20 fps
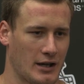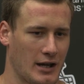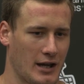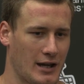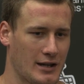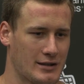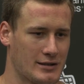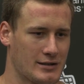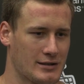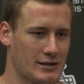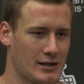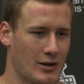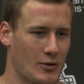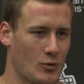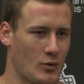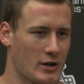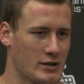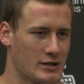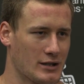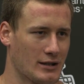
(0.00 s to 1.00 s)
it's it
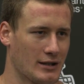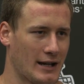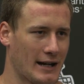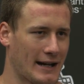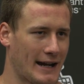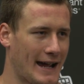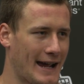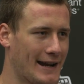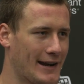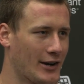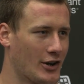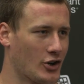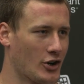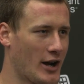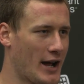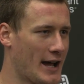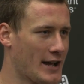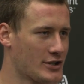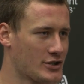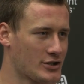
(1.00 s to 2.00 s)
wasn't like I had to
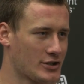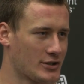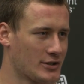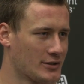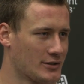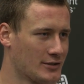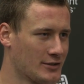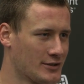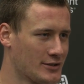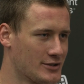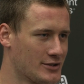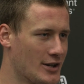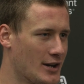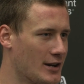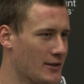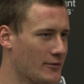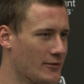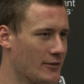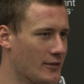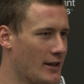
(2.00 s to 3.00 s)
crash
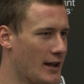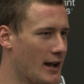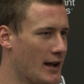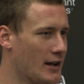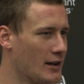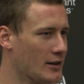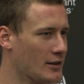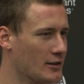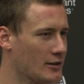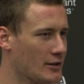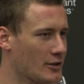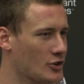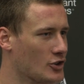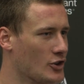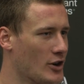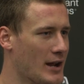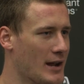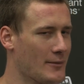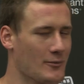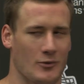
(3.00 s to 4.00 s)
study for that or
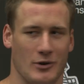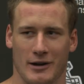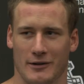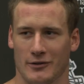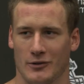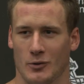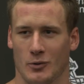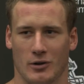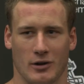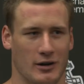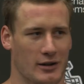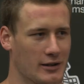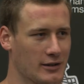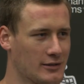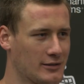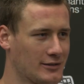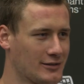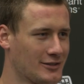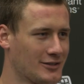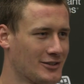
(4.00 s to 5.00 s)
cram whatever the word
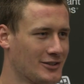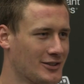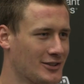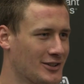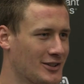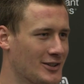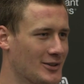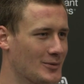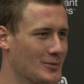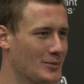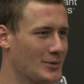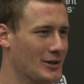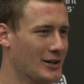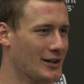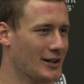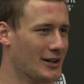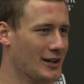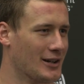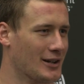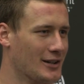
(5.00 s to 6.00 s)
is. But
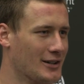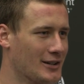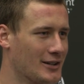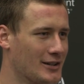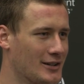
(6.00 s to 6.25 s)
uh,